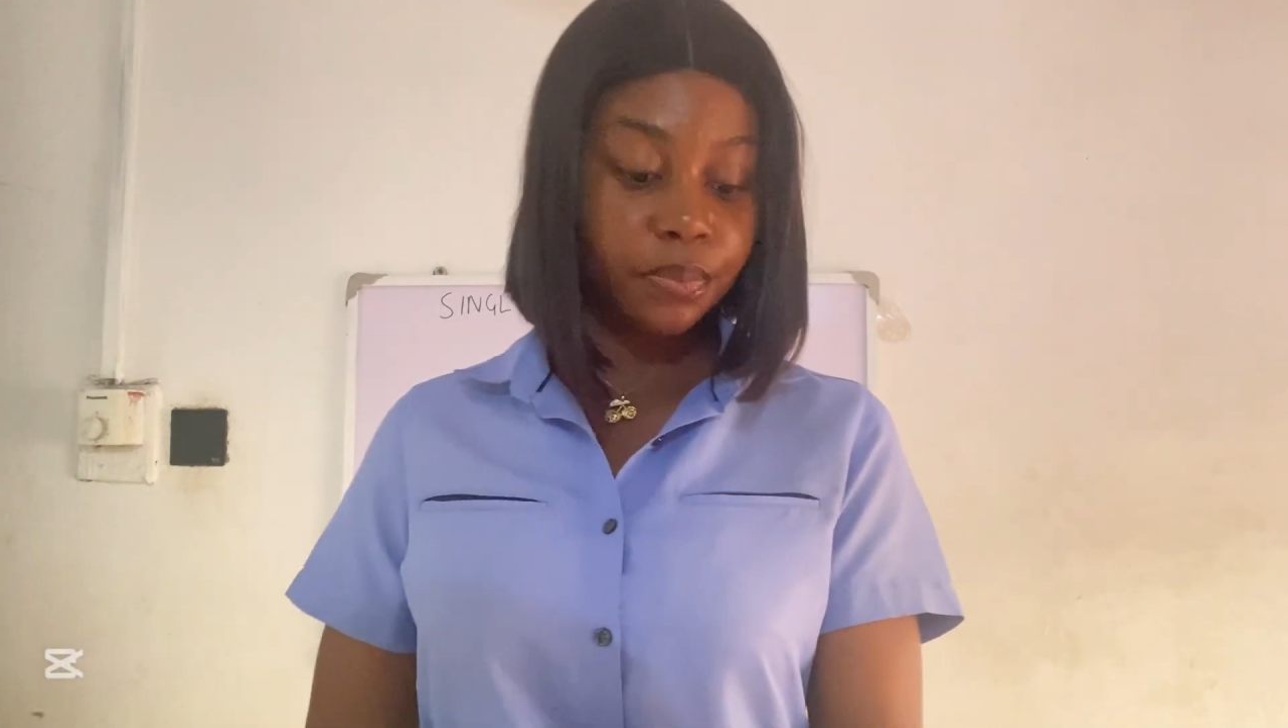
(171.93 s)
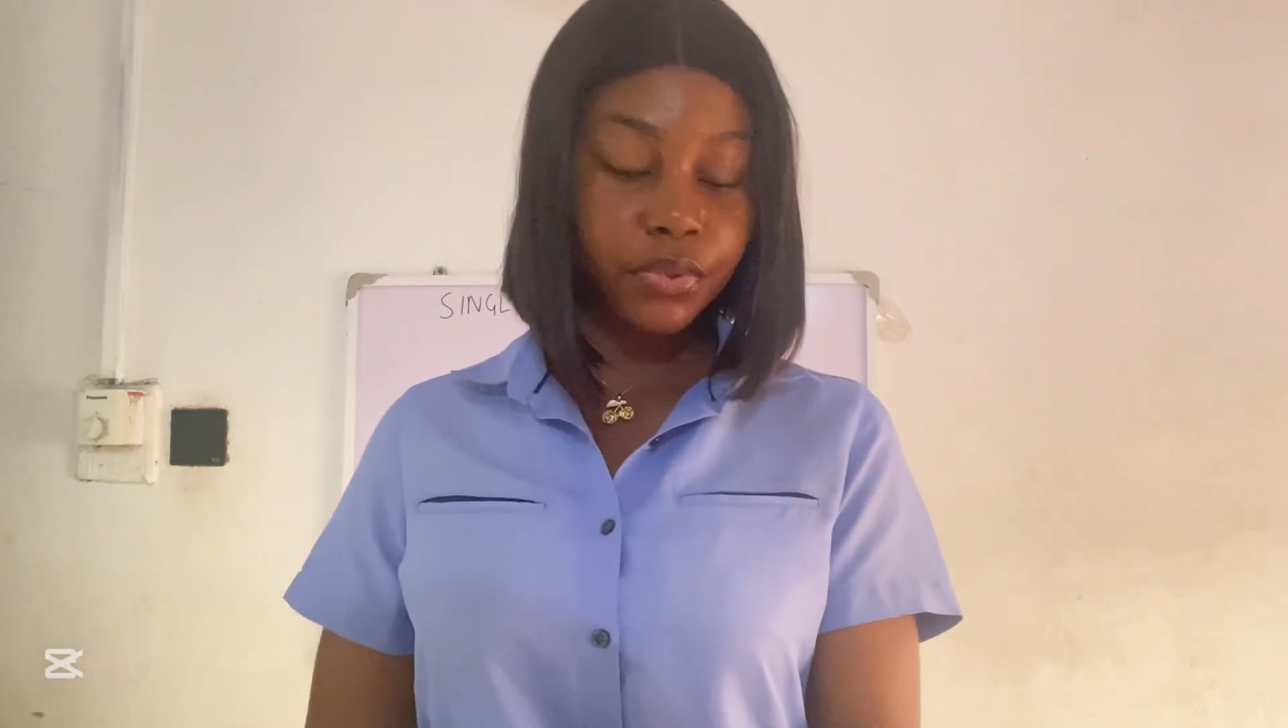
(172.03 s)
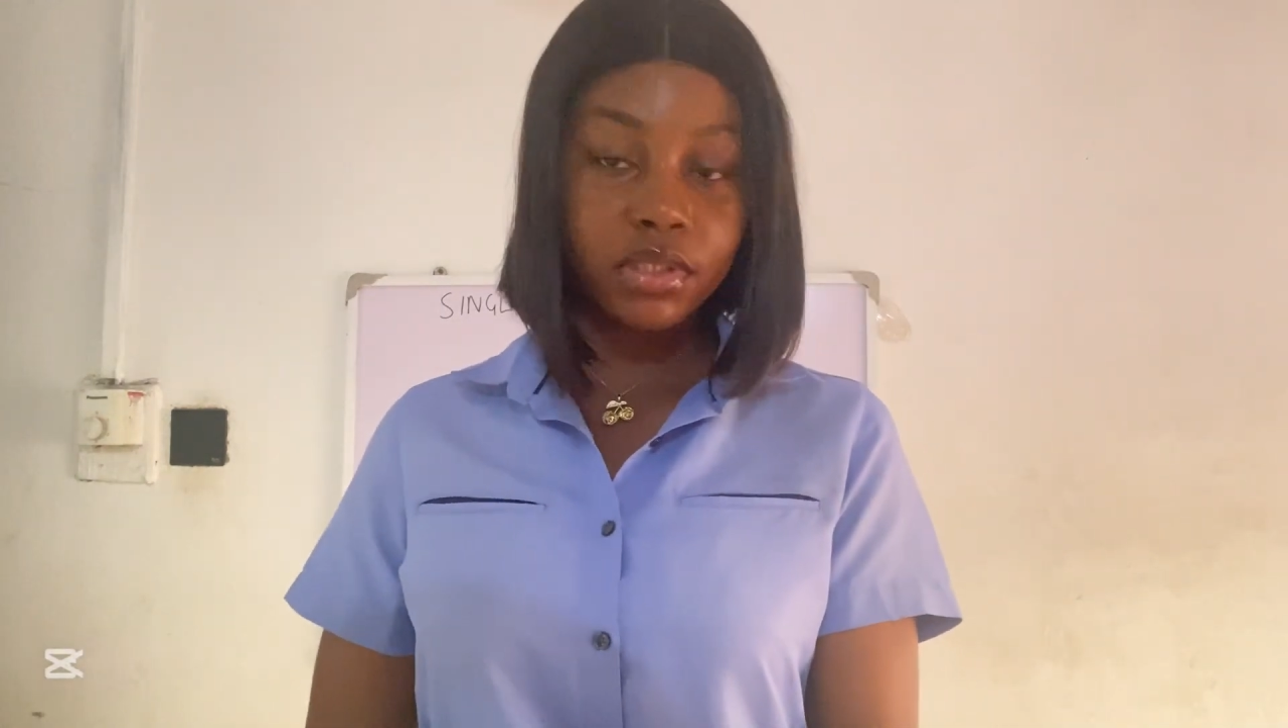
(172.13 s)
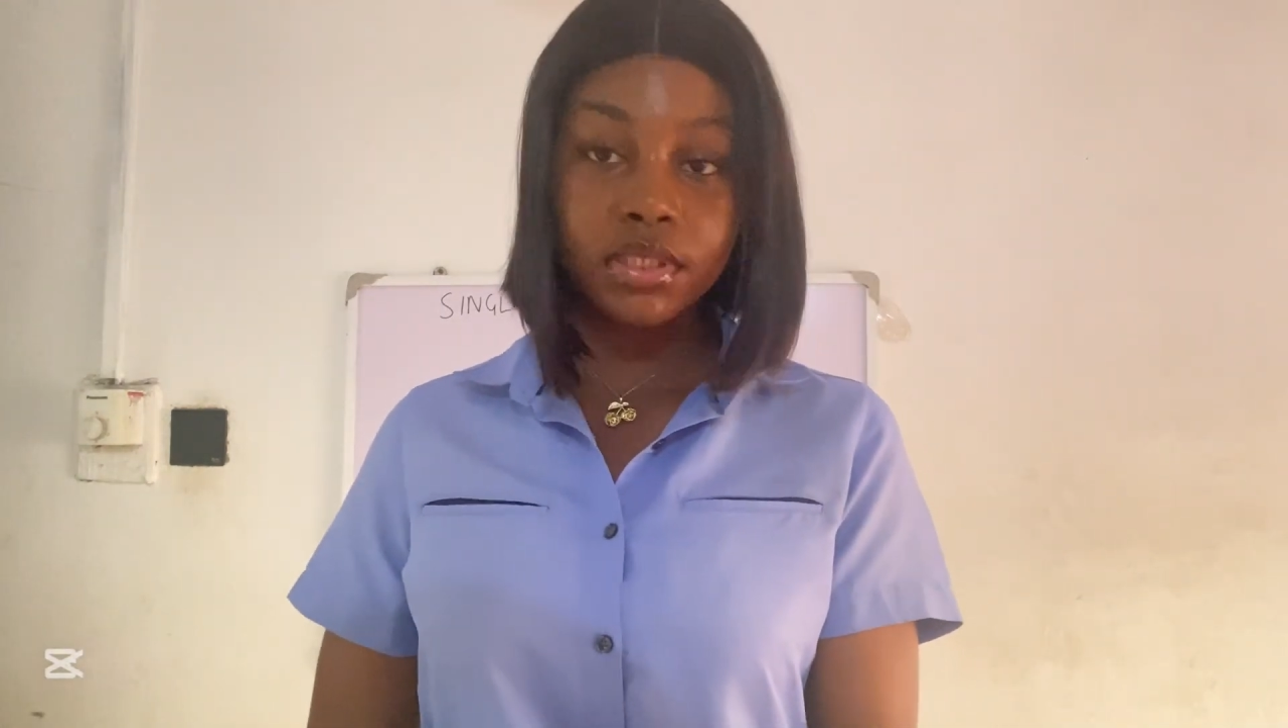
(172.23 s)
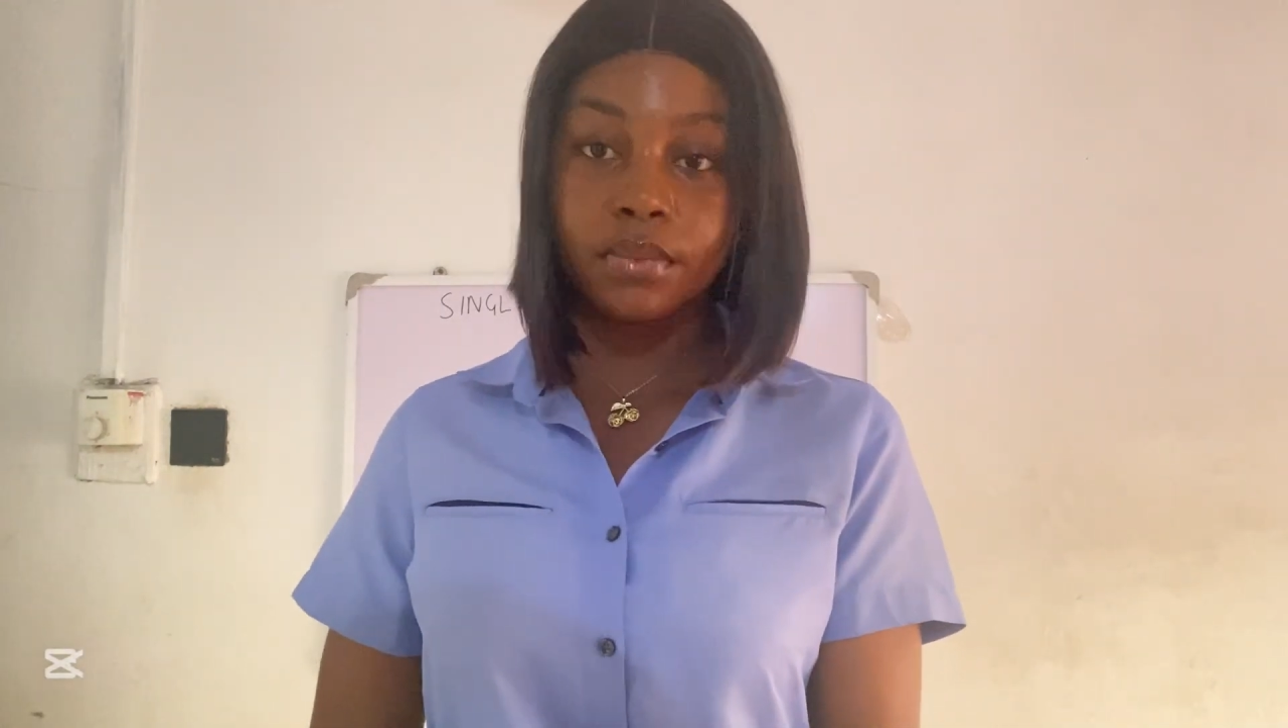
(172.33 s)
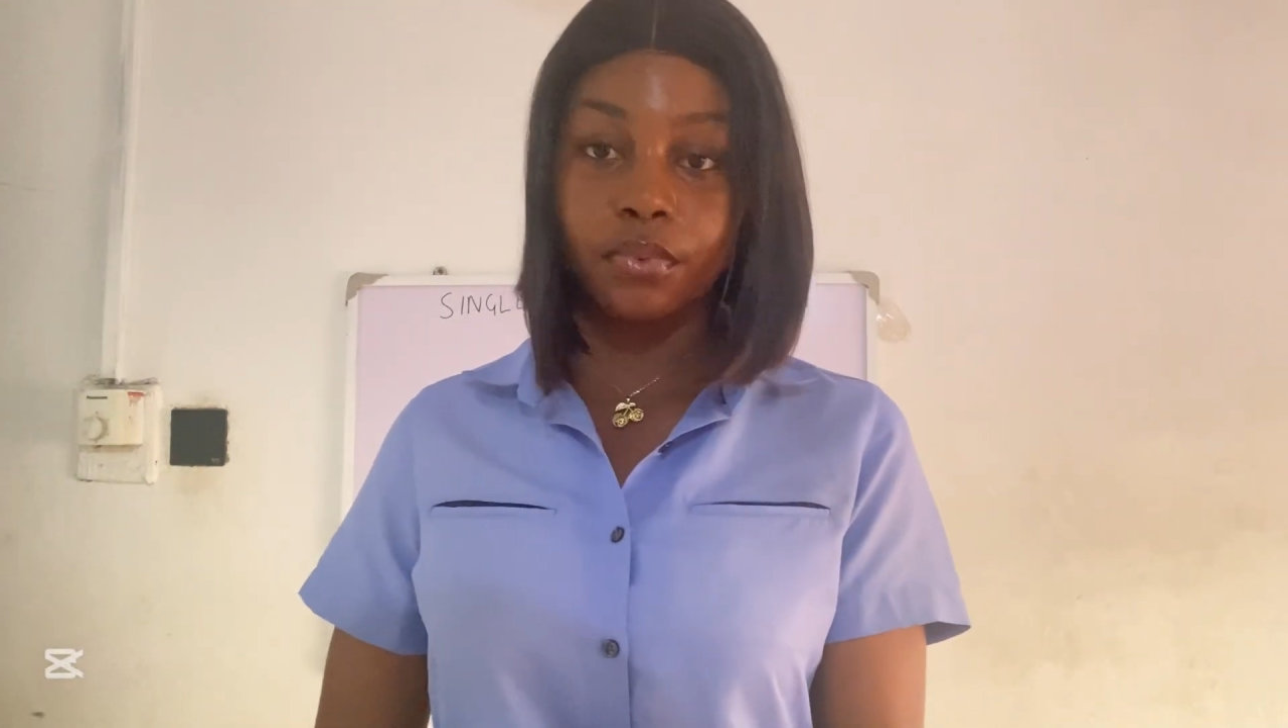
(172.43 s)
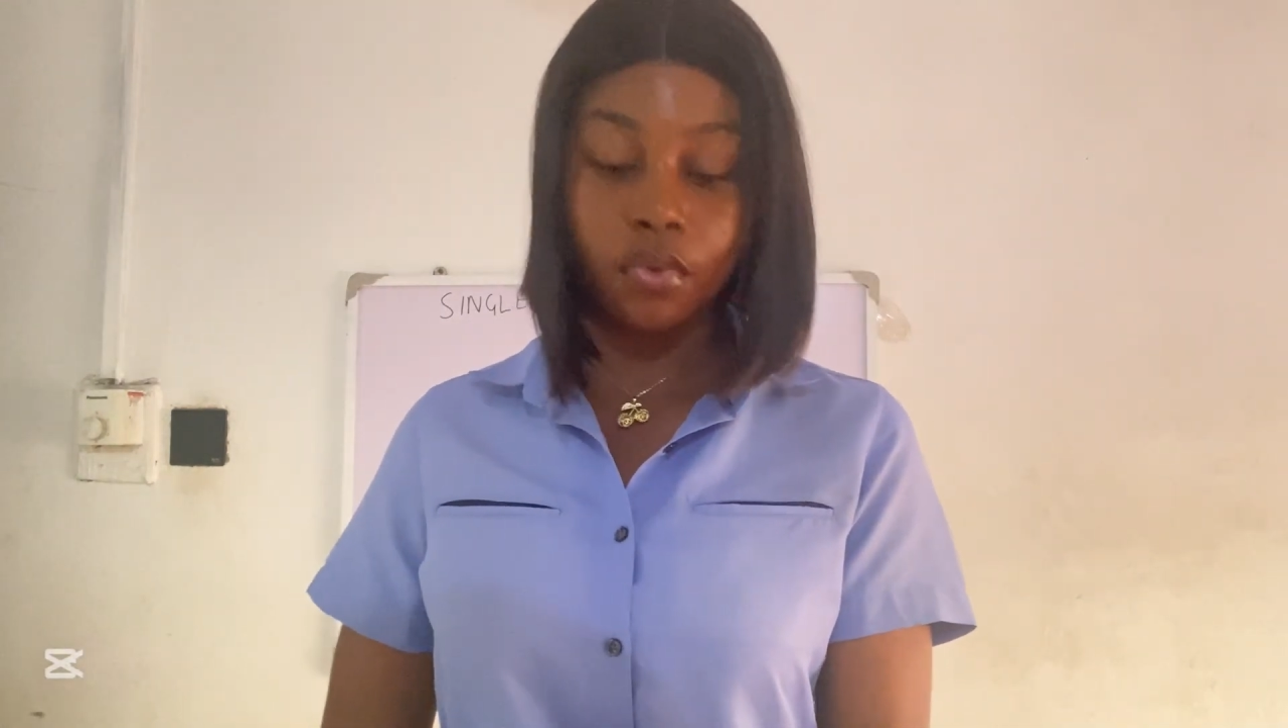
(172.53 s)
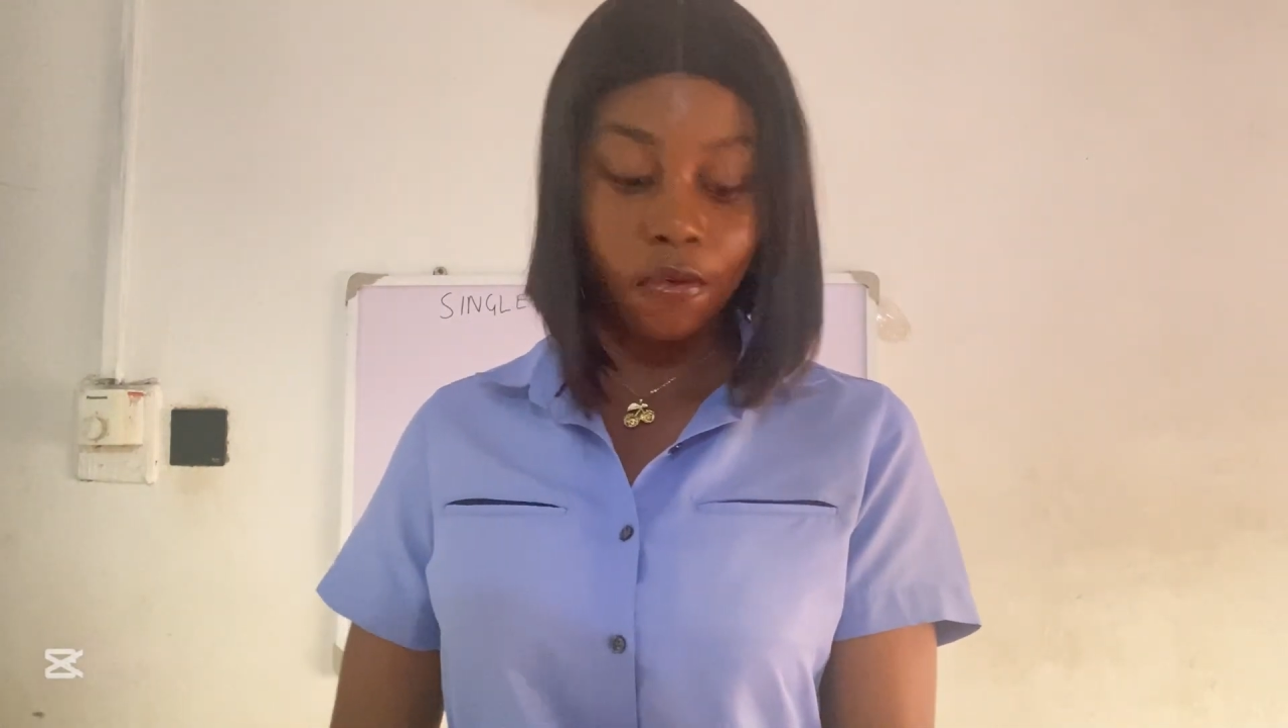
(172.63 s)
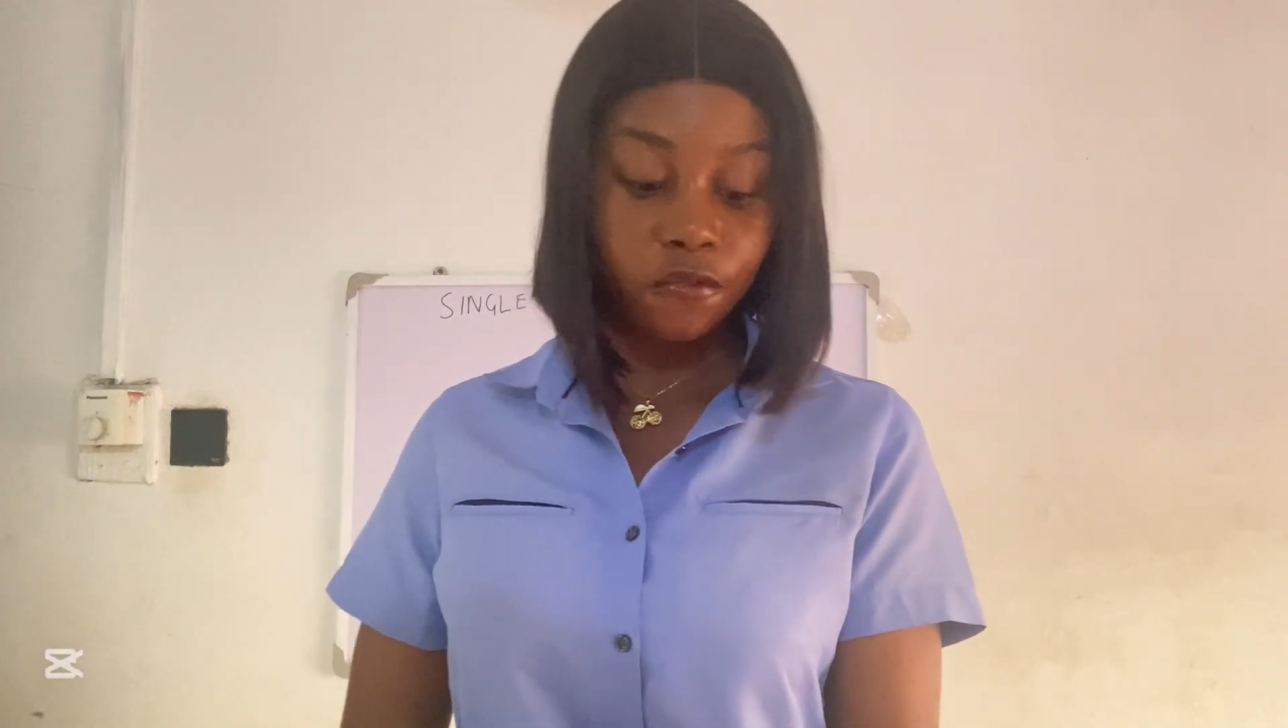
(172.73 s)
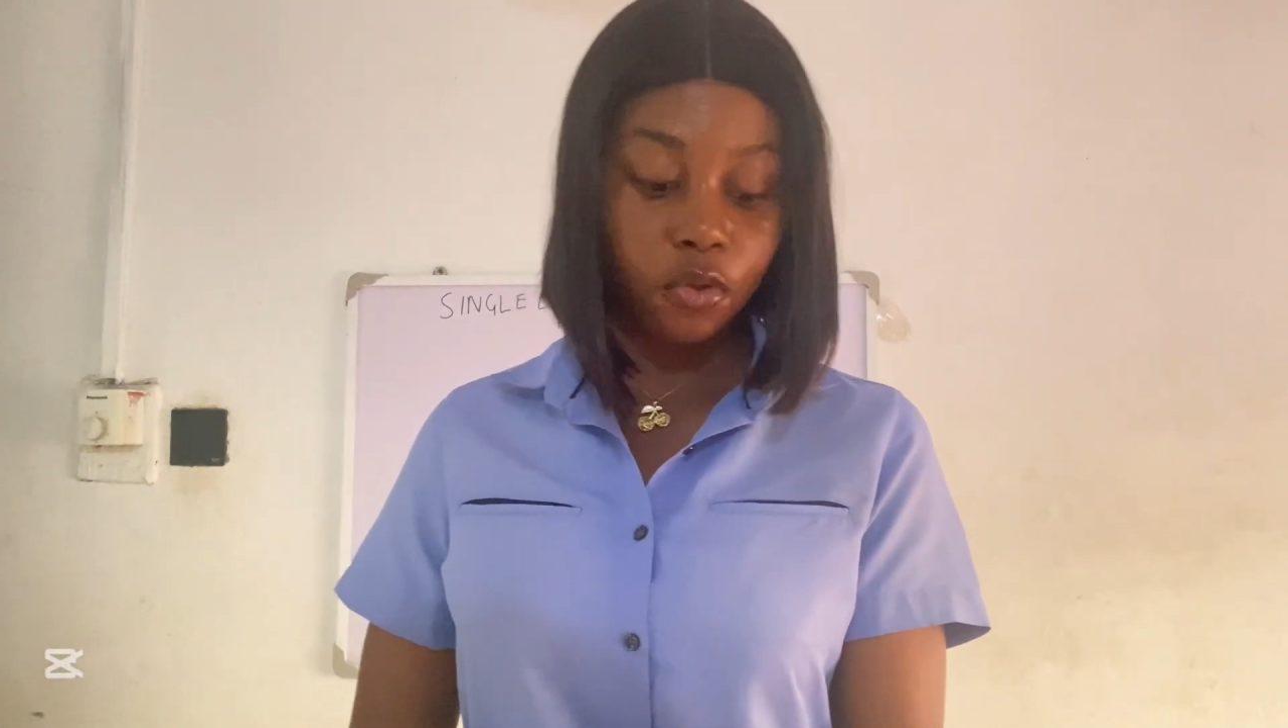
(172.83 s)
principle of